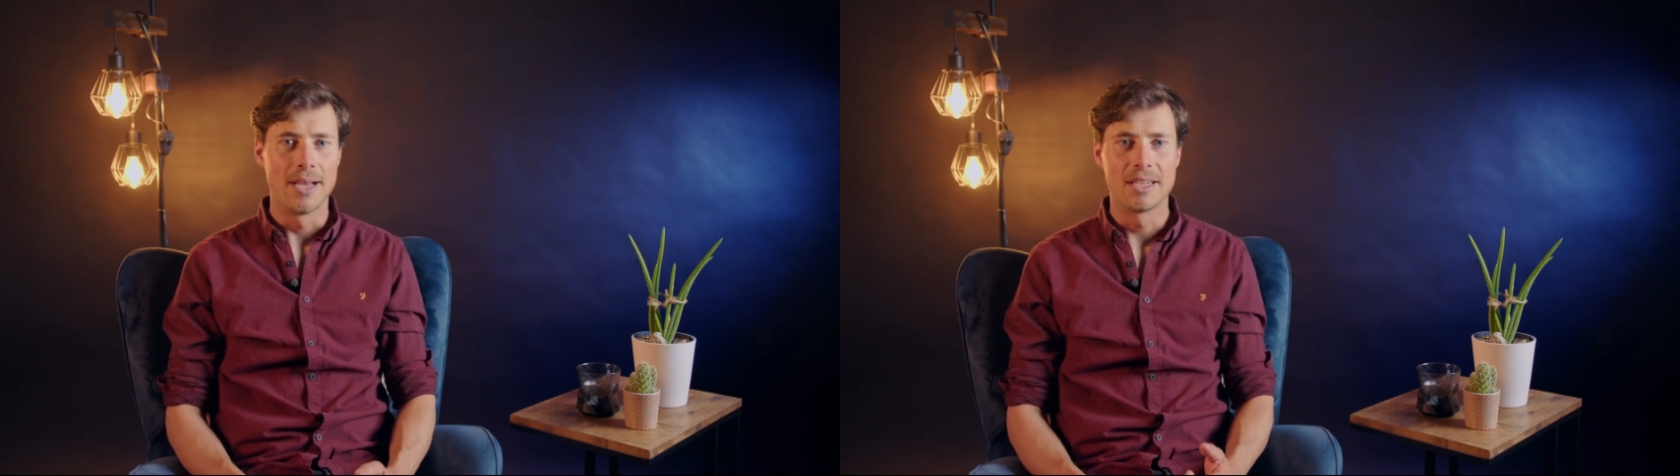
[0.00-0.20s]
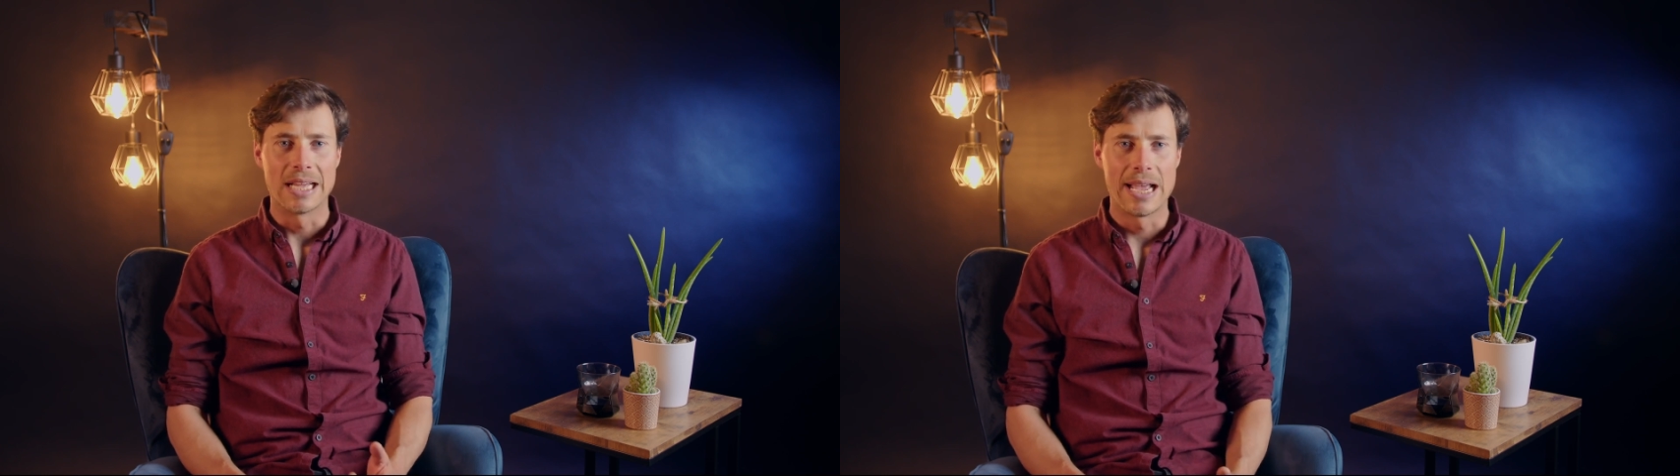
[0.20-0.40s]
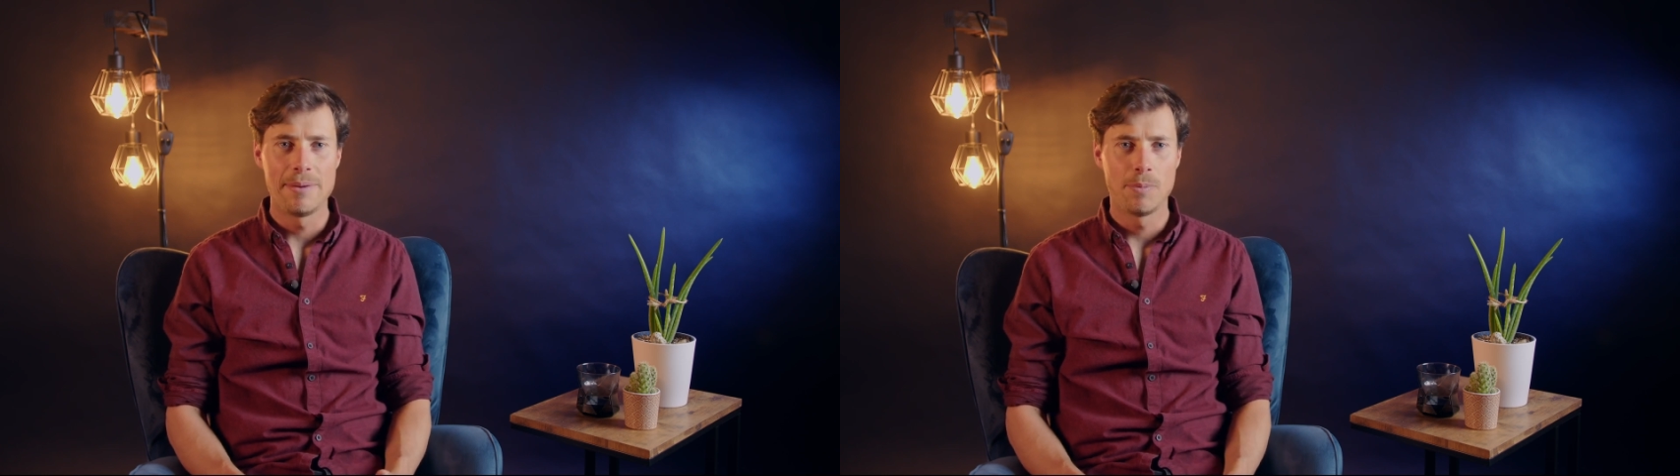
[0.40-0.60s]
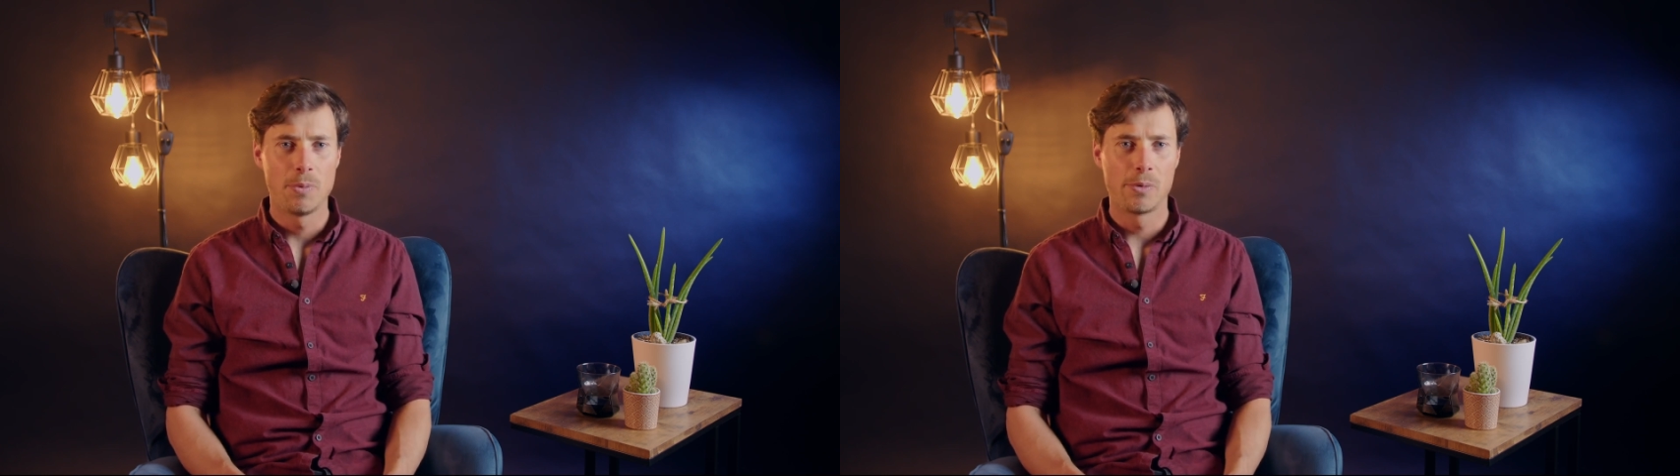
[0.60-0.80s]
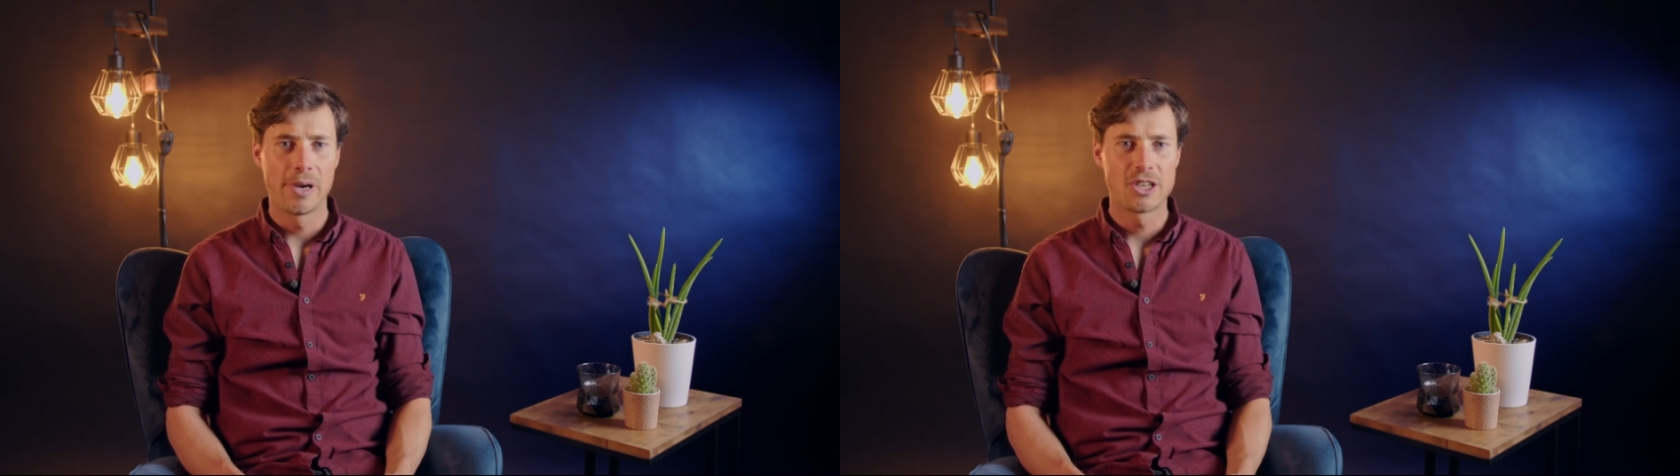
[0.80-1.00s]
the time
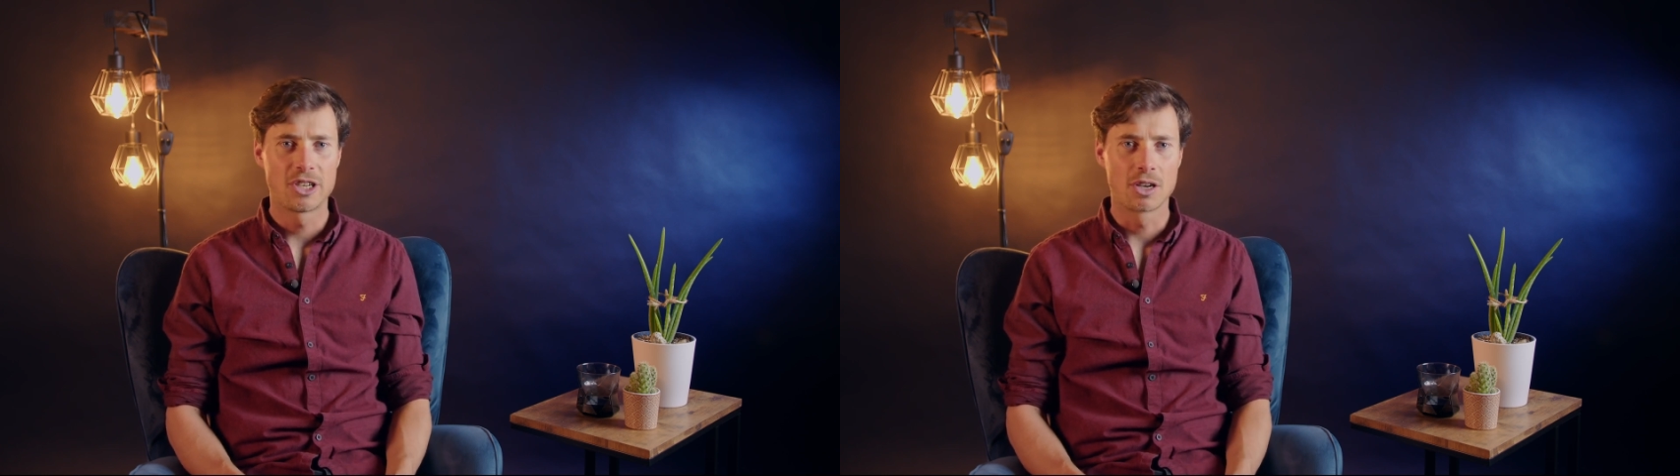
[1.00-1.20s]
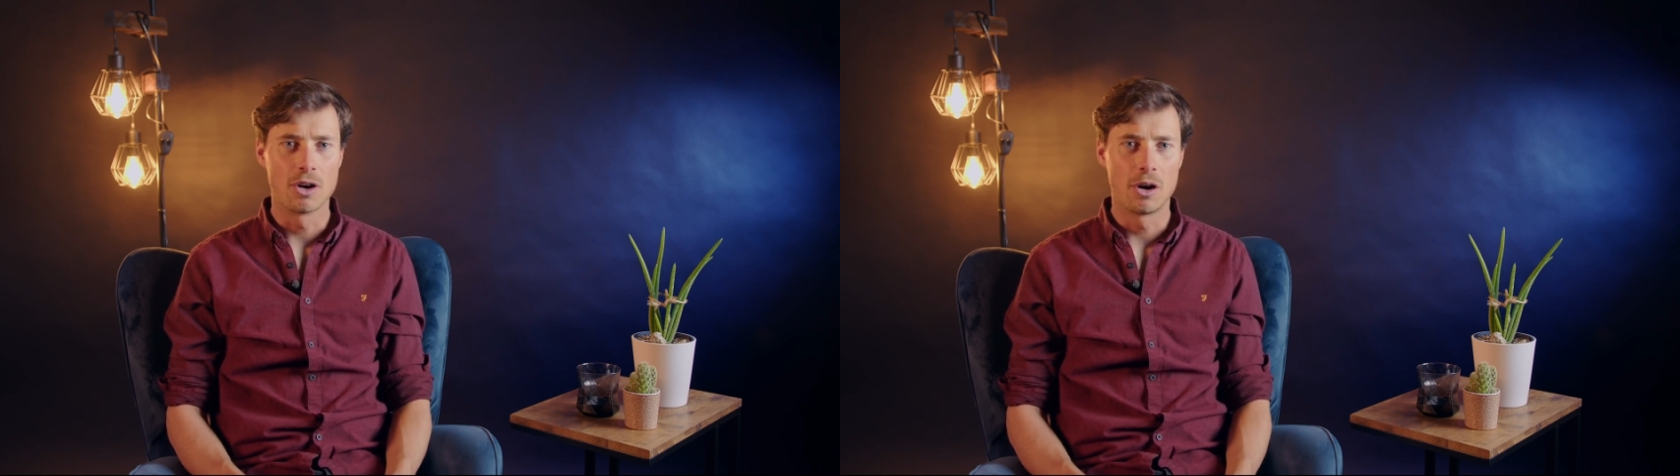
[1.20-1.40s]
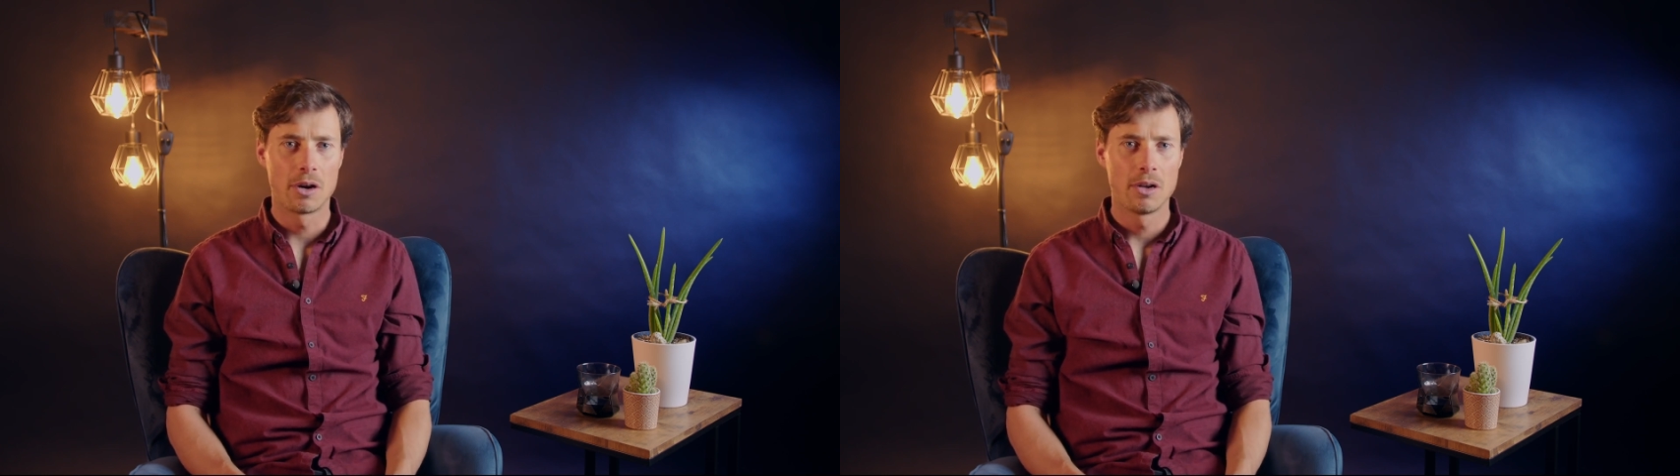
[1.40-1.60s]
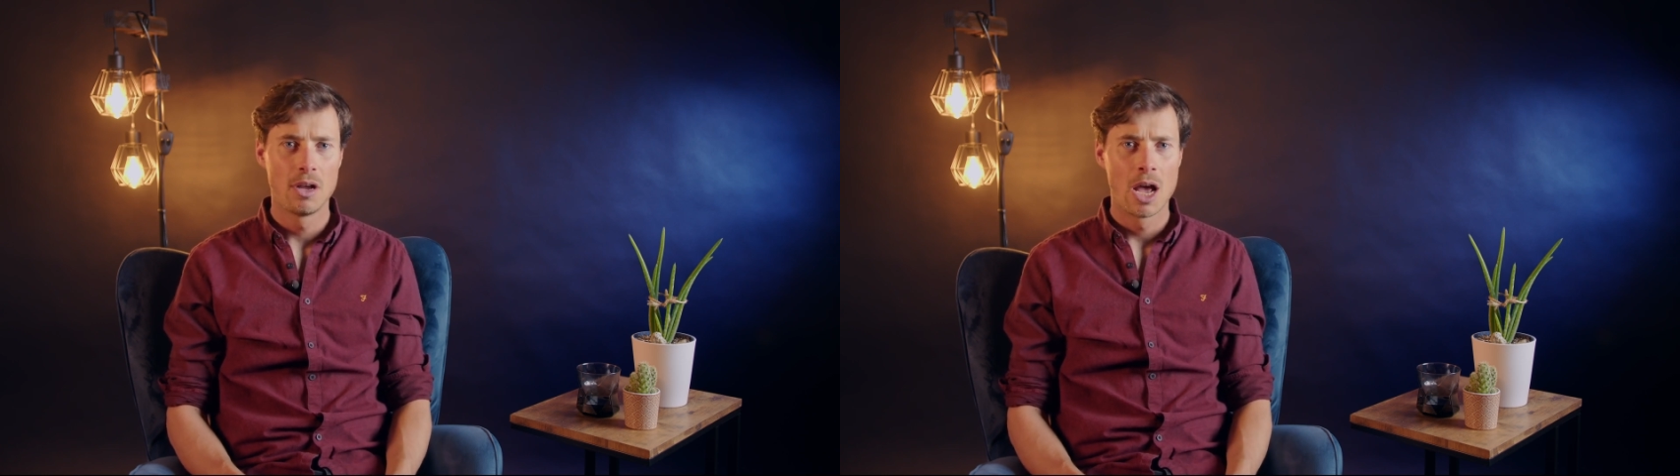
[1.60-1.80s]
we reached the car,